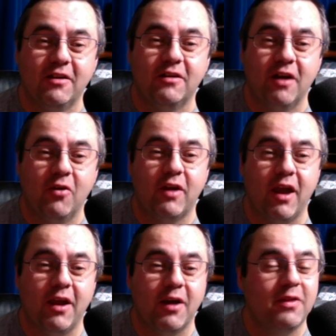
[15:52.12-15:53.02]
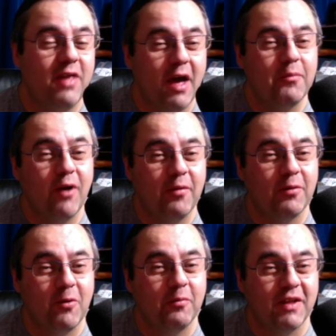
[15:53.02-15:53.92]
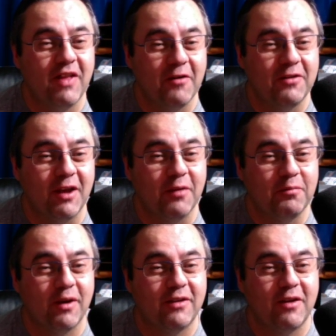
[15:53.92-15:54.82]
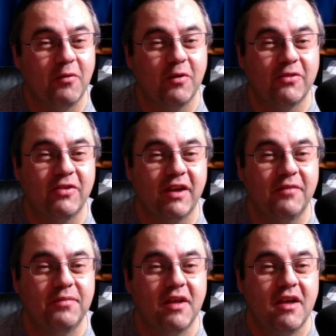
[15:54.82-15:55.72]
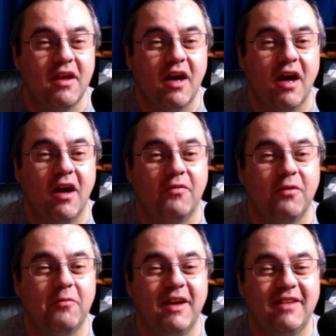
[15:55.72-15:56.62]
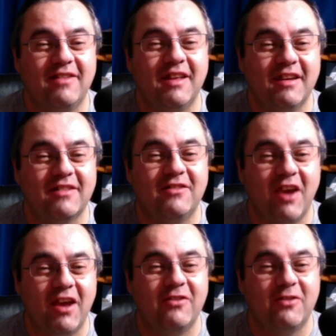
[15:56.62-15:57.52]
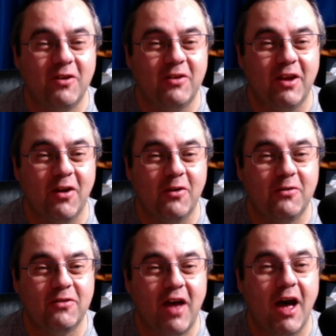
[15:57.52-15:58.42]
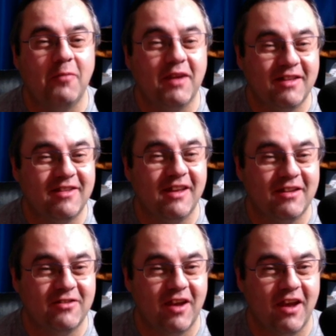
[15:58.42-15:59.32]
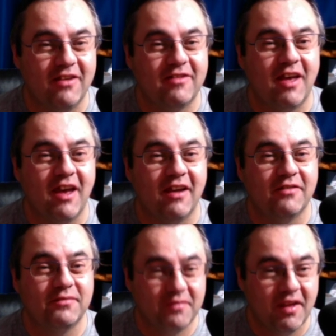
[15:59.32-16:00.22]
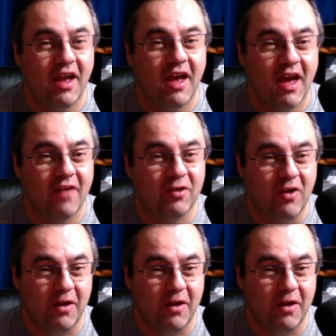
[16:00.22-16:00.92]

Okay, that probably won't be left in, but we'll see. From ItsNickJ Studios, I'm ItsNickJ saying, have a great